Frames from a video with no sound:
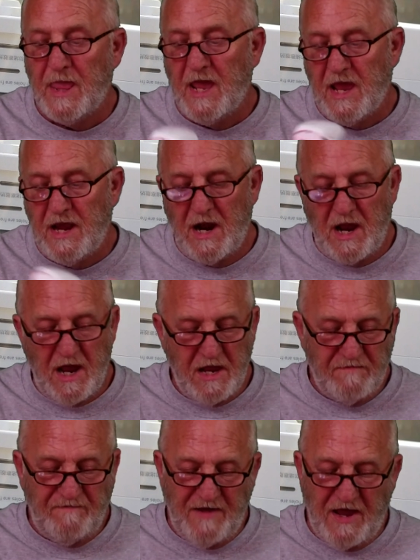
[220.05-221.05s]
and I
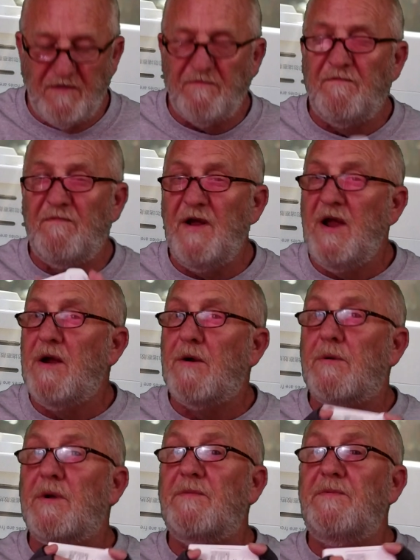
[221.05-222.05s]
found
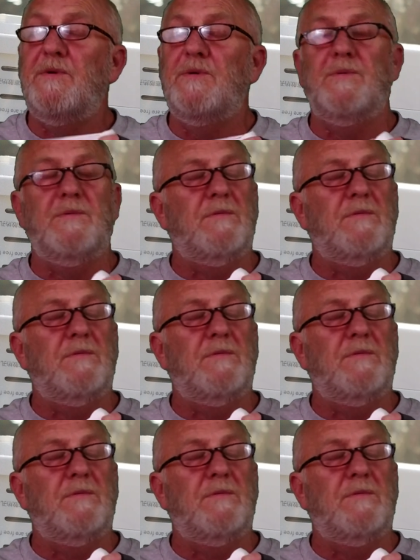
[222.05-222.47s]
very few